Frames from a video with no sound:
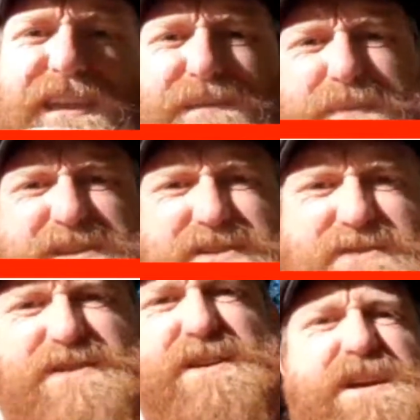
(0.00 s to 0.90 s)
killing me,
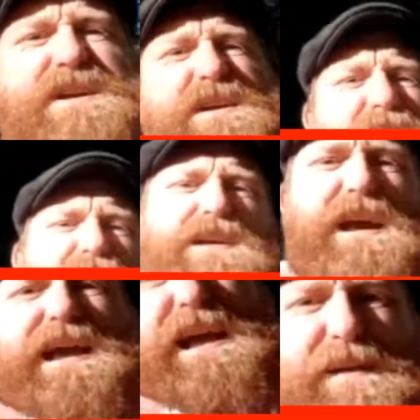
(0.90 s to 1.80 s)
sorry.
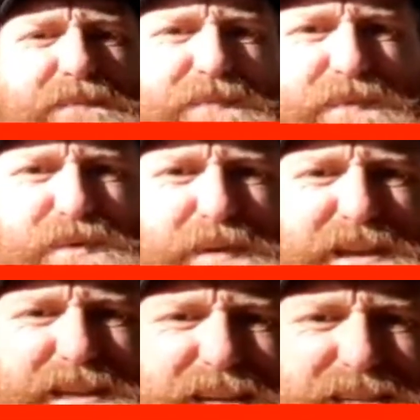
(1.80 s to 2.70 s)
Would be
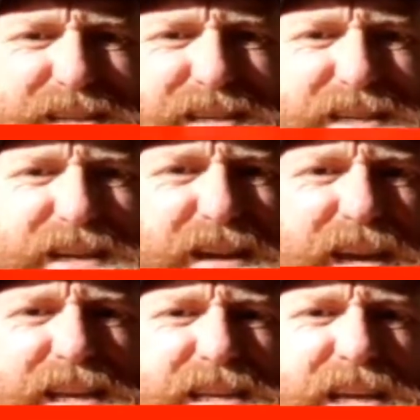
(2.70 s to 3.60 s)
a decent
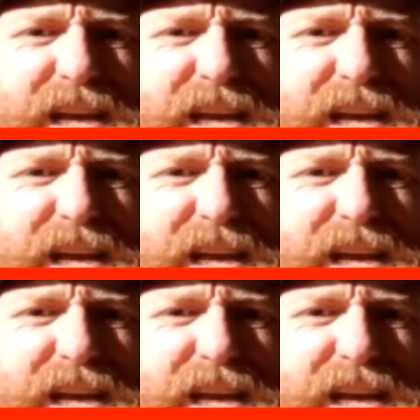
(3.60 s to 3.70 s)
sight.